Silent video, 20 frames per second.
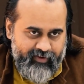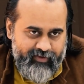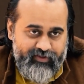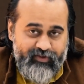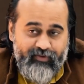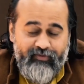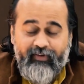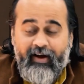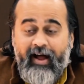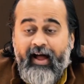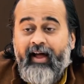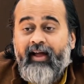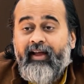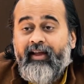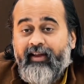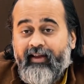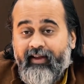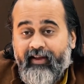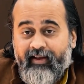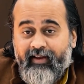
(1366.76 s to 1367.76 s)
So
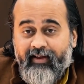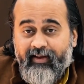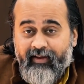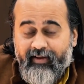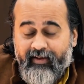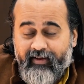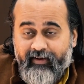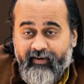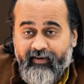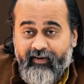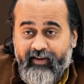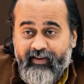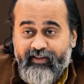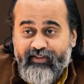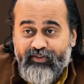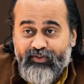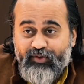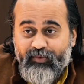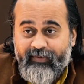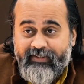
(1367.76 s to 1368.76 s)
why
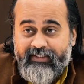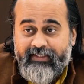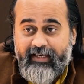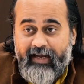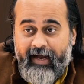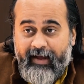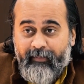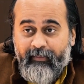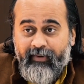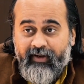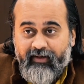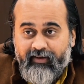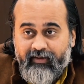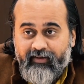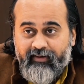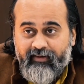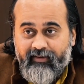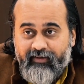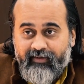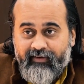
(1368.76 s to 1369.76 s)
release so much
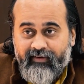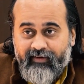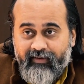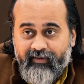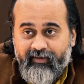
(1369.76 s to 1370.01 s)
carbon,